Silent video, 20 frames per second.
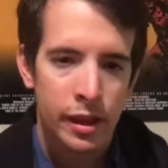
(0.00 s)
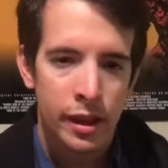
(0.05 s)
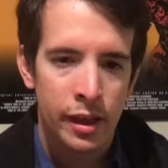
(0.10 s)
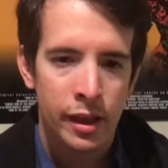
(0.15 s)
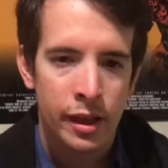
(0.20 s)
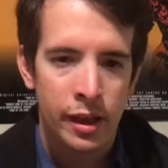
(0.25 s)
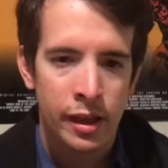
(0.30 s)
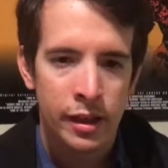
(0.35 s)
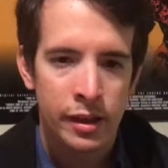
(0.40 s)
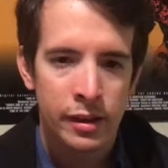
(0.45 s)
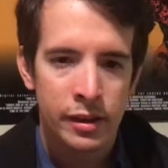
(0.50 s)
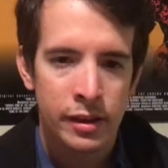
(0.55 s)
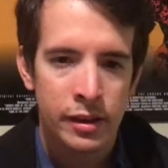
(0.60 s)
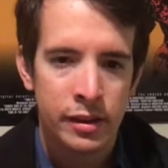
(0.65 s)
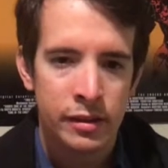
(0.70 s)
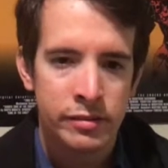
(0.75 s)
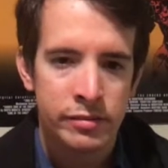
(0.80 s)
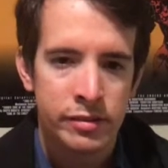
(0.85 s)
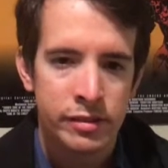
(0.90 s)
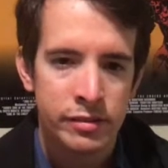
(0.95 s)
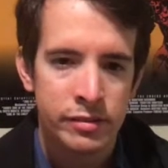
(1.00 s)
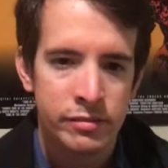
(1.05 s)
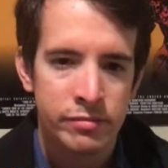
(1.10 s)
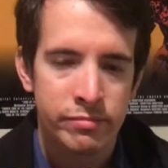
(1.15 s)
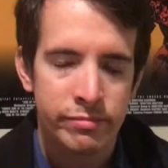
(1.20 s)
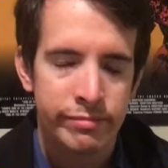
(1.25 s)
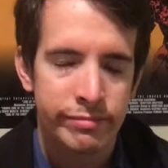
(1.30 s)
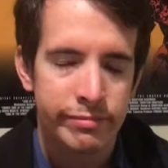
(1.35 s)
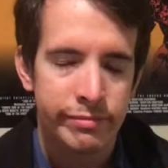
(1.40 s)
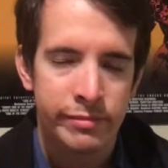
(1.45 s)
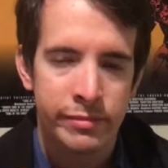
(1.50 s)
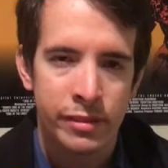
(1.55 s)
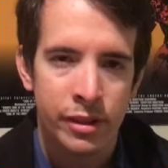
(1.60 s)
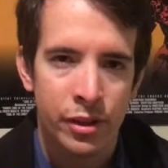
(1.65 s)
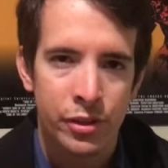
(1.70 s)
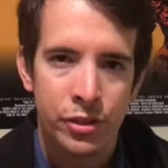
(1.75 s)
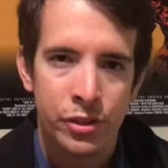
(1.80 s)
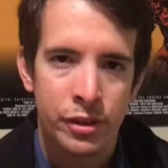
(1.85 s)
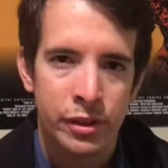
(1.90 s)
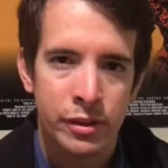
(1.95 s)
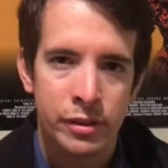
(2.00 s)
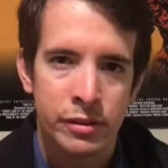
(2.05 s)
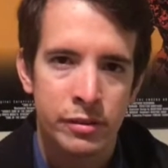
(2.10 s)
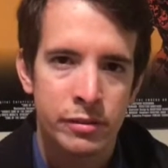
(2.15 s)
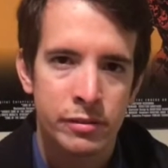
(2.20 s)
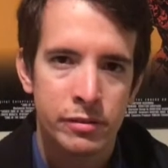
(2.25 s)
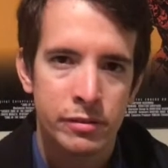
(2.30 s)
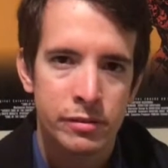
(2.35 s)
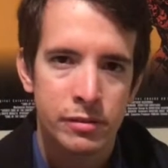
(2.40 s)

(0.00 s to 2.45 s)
And it's just nothing.